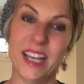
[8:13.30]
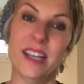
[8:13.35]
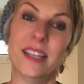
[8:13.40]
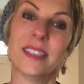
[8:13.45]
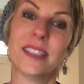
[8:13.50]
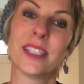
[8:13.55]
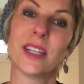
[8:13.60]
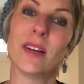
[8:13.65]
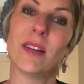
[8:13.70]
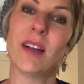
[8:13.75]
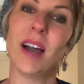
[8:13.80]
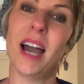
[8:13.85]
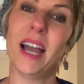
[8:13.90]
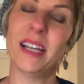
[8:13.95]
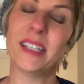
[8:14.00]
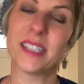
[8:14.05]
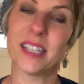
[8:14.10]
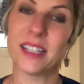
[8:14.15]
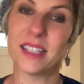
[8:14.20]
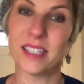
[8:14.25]
So I
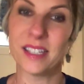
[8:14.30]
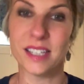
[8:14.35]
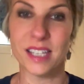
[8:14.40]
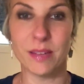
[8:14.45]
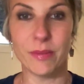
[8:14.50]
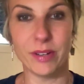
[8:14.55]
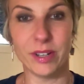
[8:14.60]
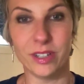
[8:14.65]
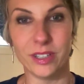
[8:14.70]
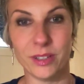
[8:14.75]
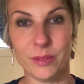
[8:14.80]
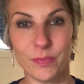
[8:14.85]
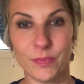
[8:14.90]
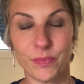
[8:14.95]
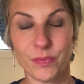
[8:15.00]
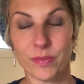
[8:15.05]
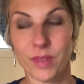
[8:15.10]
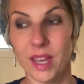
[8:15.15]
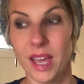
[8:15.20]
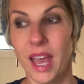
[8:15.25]
sent this email,
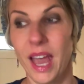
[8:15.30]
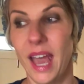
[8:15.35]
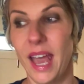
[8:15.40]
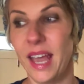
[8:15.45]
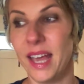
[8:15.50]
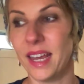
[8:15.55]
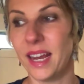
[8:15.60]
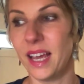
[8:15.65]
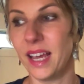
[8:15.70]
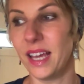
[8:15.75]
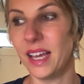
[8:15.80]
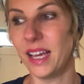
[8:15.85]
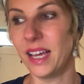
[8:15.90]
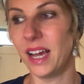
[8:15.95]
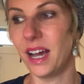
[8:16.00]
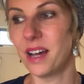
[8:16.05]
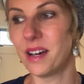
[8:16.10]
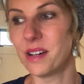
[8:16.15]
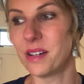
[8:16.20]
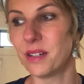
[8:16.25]
and
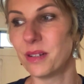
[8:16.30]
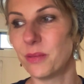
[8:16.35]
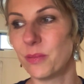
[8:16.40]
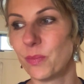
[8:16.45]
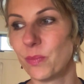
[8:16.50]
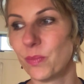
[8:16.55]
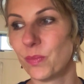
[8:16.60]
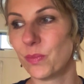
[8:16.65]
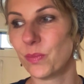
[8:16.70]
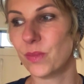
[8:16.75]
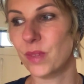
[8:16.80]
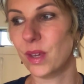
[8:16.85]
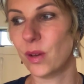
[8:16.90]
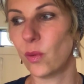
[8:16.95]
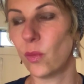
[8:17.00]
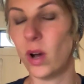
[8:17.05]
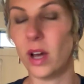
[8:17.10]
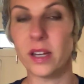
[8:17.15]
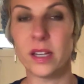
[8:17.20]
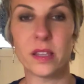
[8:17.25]
I
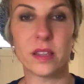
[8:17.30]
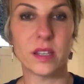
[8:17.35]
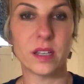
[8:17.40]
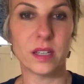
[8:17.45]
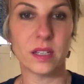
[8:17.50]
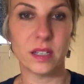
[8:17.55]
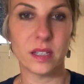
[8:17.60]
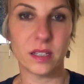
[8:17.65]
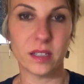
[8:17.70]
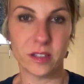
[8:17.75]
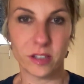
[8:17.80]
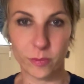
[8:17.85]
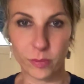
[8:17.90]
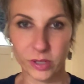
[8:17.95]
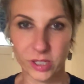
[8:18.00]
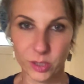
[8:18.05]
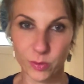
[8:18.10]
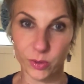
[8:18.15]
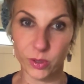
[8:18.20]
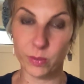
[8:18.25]
wanted the
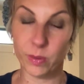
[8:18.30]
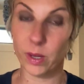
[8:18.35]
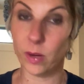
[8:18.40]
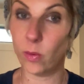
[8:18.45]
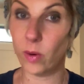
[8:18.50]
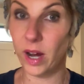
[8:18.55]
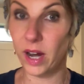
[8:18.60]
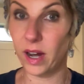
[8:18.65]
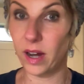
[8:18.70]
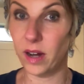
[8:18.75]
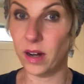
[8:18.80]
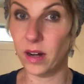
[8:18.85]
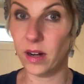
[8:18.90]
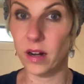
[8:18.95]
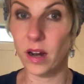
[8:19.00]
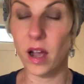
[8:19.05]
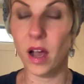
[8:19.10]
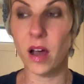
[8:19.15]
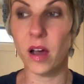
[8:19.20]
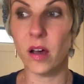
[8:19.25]
principal to be
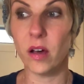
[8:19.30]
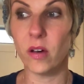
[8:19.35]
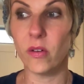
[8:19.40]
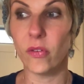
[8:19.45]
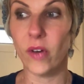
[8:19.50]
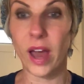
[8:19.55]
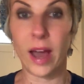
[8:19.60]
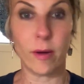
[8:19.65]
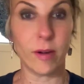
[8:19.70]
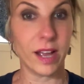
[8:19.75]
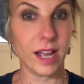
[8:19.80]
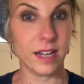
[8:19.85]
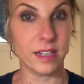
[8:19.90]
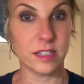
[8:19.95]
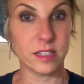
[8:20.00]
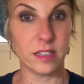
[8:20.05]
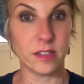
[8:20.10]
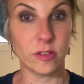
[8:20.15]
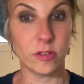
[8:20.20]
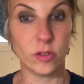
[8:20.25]
aware of how I had
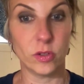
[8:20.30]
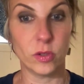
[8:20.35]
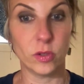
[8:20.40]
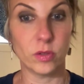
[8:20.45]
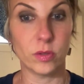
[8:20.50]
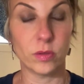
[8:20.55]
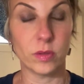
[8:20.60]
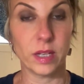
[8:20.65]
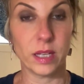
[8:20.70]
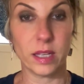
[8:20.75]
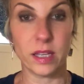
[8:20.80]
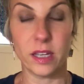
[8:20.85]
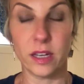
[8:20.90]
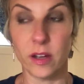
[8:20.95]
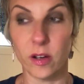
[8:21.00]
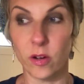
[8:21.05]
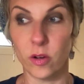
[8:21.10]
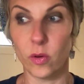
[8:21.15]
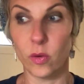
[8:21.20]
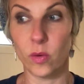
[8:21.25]
to,
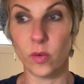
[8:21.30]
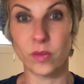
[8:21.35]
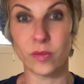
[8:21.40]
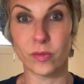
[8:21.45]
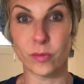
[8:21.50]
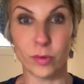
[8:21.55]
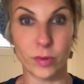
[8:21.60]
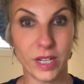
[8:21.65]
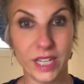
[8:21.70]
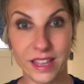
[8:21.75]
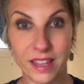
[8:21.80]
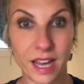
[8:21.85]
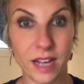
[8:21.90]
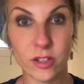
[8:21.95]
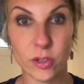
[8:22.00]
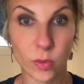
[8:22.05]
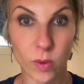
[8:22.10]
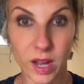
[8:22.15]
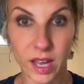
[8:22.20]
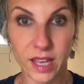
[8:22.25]
read that
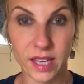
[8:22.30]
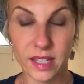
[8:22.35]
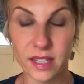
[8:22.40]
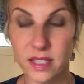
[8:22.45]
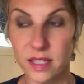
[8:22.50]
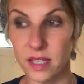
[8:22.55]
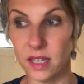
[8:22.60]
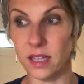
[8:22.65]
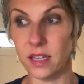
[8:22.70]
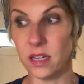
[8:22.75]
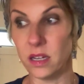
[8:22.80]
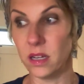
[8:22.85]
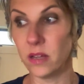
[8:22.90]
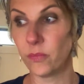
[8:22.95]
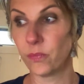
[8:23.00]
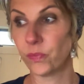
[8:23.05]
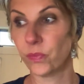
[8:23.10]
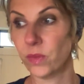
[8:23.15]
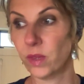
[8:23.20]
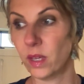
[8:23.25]
twice, and
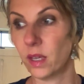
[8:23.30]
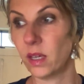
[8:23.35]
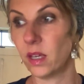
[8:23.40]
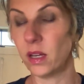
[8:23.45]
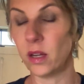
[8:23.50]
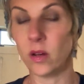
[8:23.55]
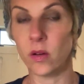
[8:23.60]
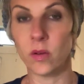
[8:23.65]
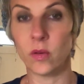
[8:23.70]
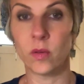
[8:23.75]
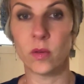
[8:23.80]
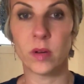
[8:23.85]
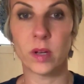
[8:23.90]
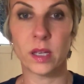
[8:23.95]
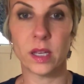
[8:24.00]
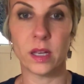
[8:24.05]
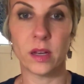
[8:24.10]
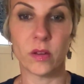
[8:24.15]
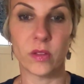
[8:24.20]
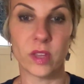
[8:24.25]

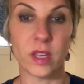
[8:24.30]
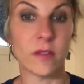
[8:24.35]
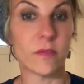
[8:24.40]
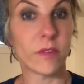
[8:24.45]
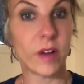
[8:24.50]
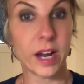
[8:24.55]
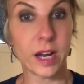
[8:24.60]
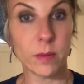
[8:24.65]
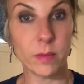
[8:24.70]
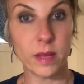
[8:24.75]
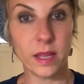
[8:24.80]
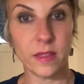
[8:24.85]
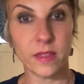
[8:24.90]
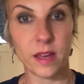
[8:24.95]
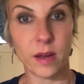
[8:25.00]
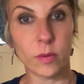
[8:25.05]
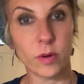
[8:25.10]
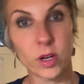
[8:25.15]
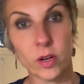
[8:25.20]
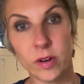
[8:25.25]
the environment
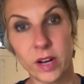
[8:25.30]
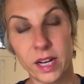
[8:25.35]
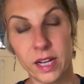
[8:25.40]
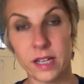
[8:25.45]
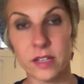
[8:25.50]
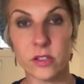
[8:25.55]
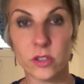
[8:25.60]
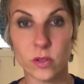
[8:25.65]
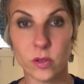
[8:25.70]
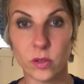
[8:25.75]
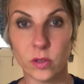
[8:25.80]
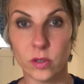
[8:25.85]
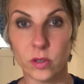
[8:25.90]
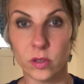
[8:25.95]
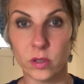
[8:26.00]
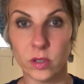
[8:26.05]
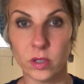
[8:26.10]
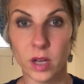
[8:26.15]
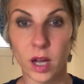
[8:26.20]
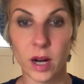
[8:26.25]
that we're creating at school.